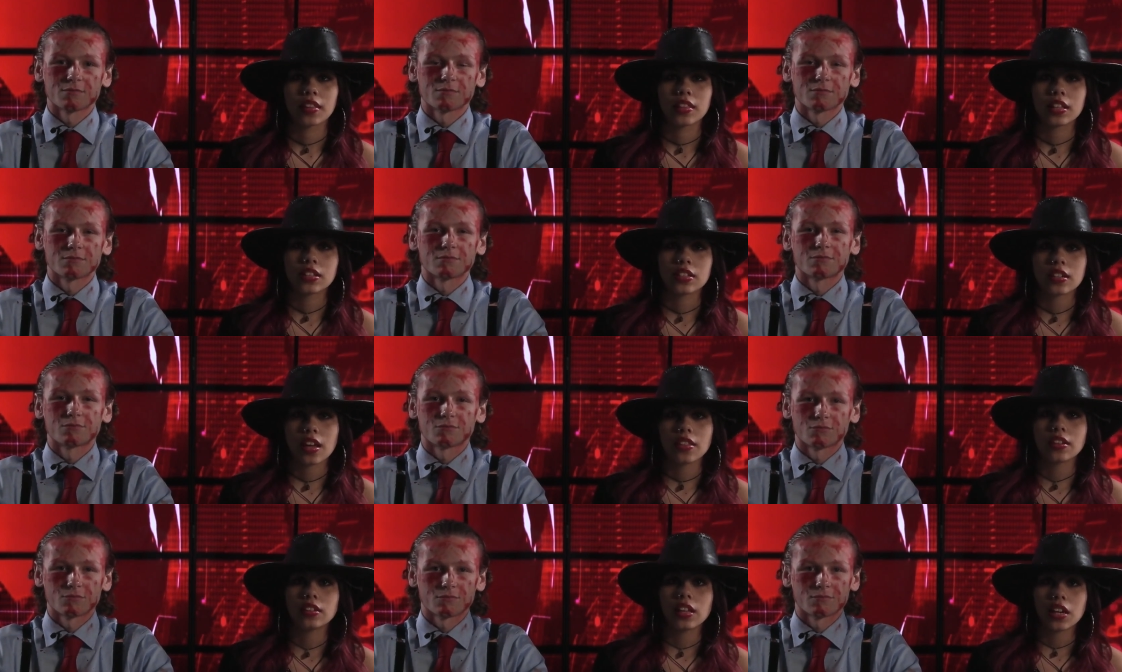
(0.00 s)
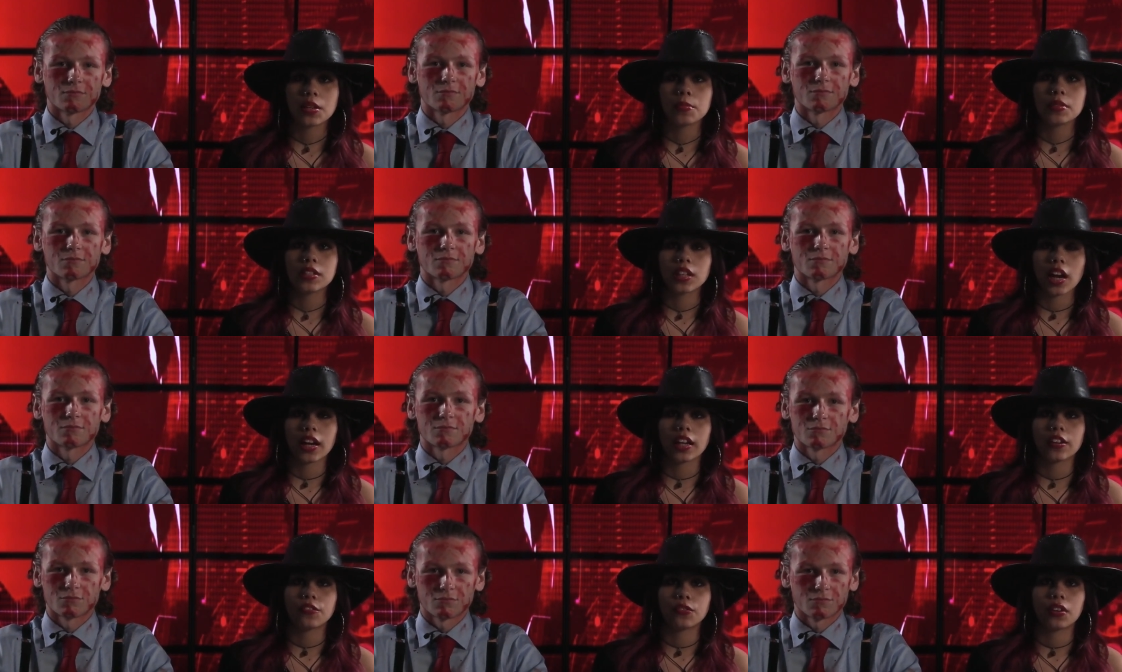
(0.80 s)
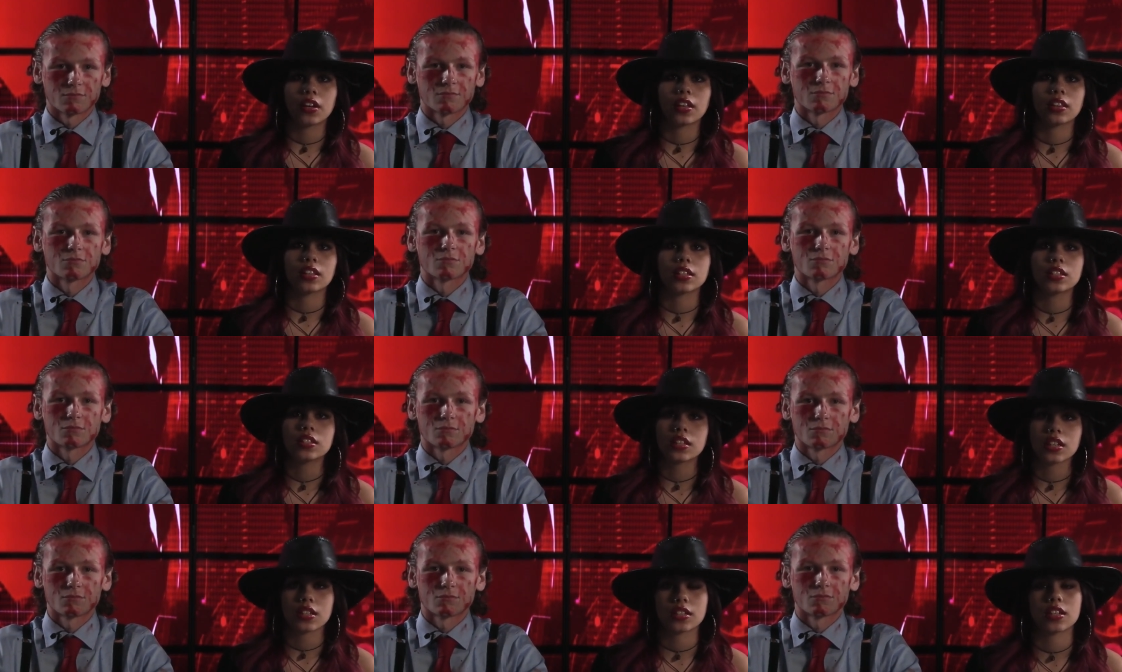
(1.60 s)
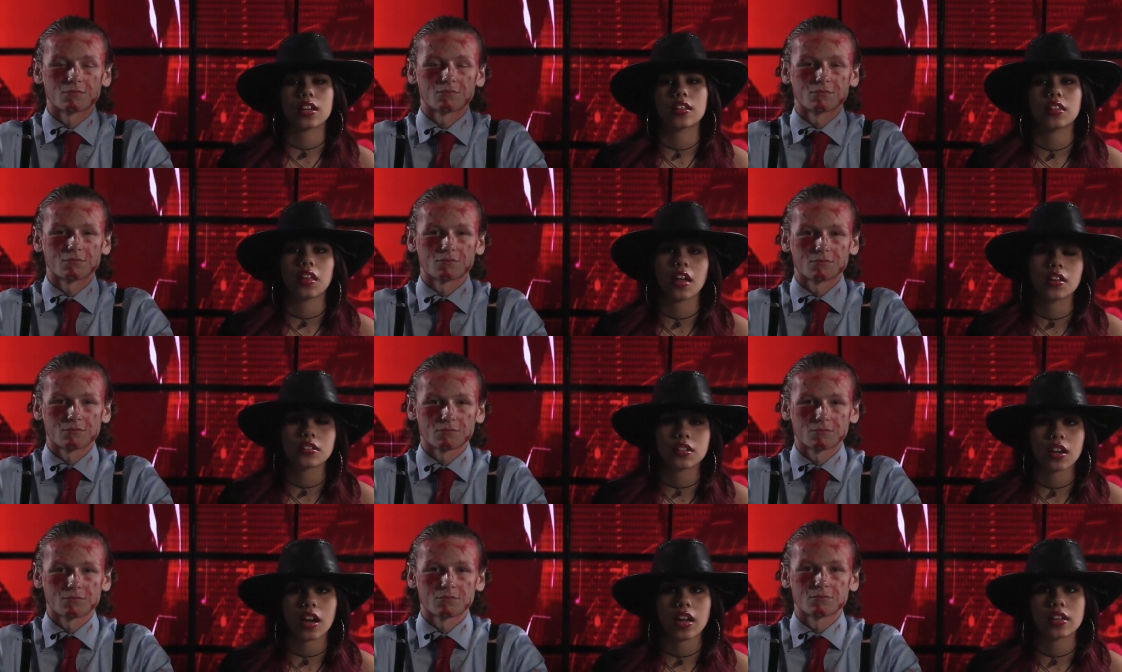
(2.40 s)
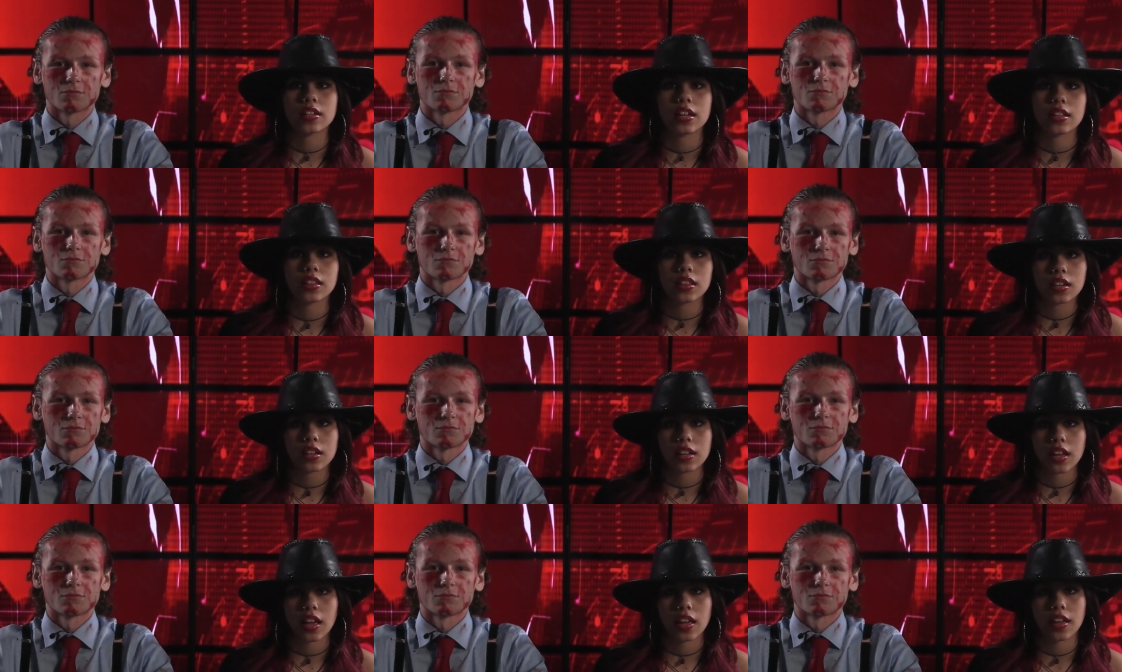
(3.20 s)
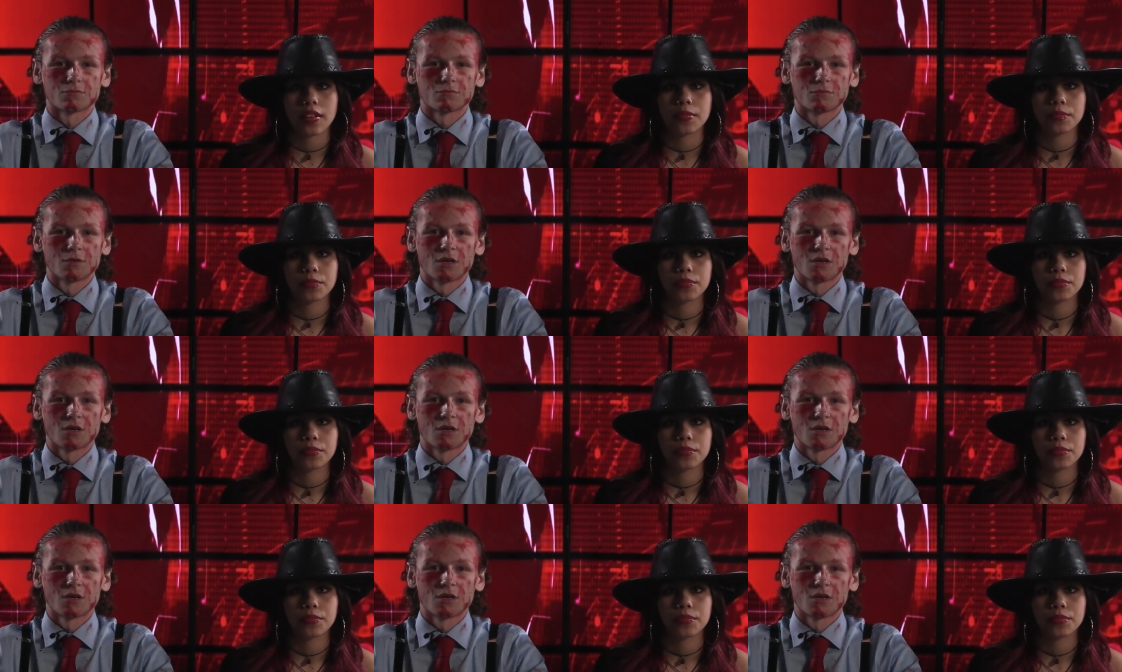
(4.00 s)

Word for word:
Speaker 1: There's another Letterman jacket fitting this Thursday in the LGI at 10:30 a.m.